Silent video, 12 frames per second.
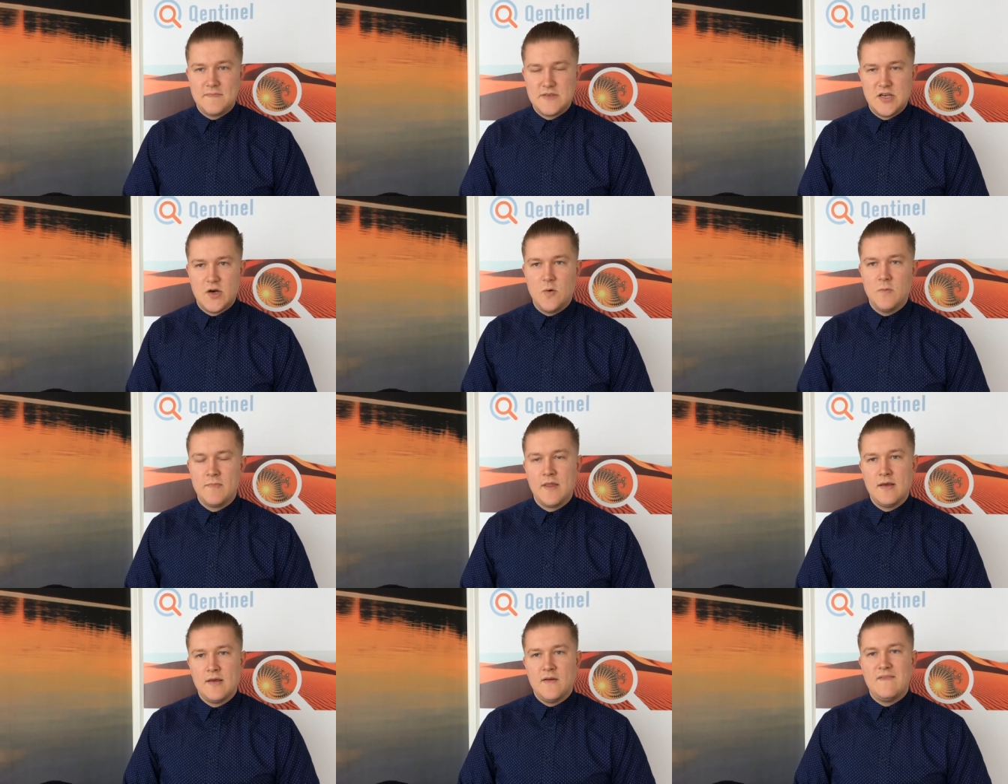So
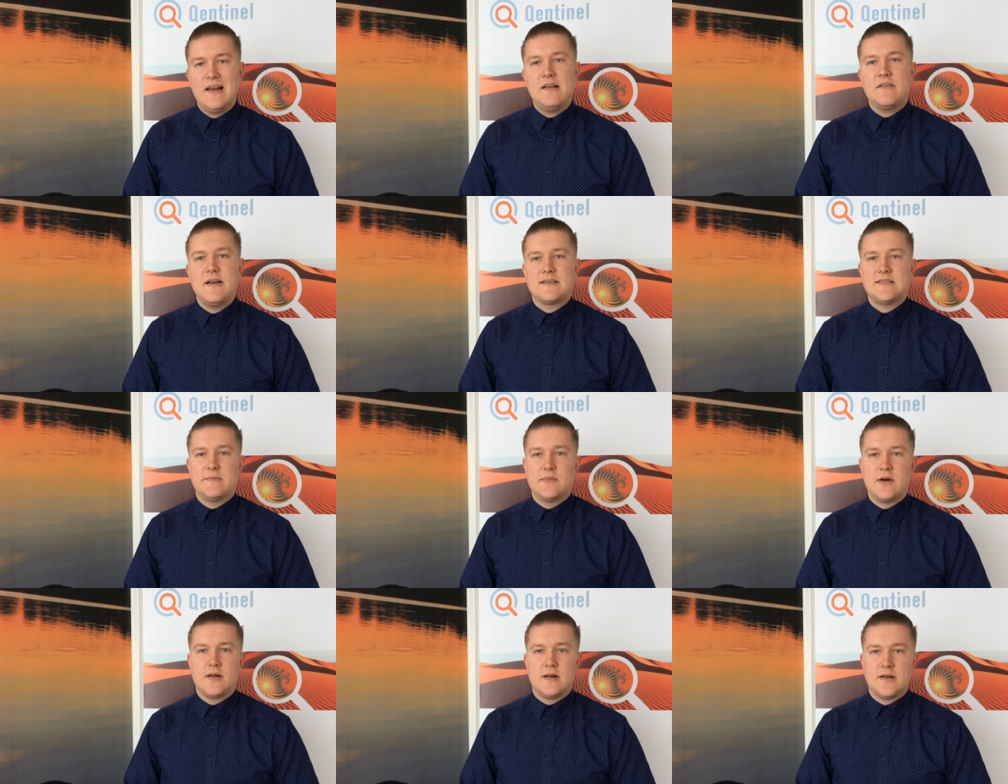value creation
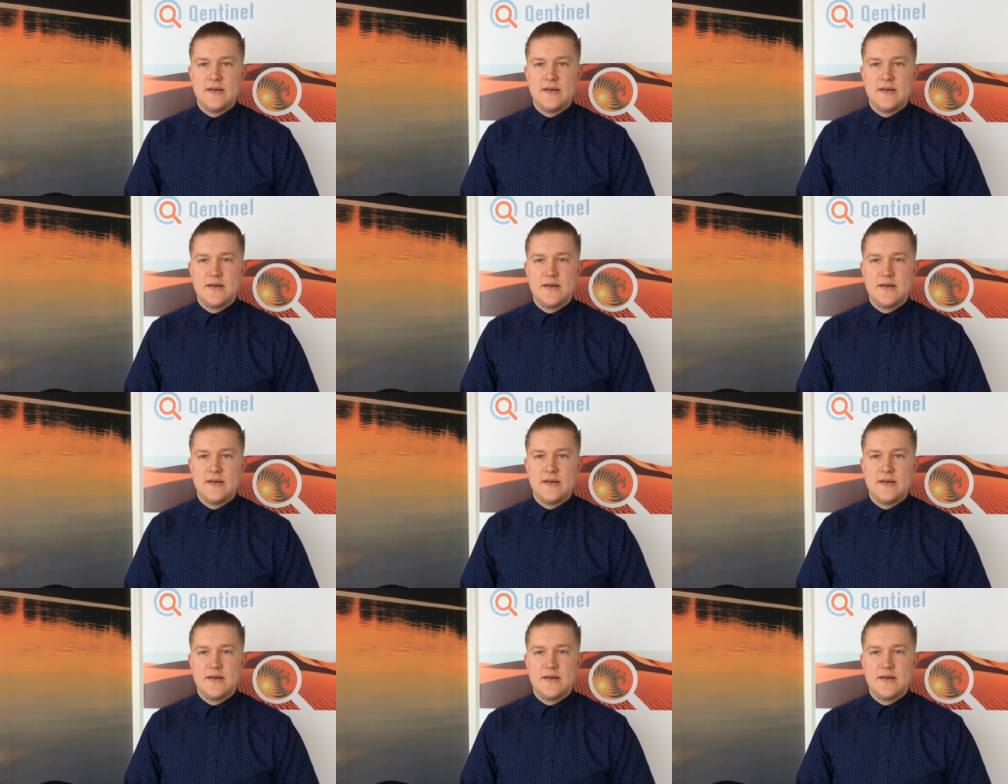model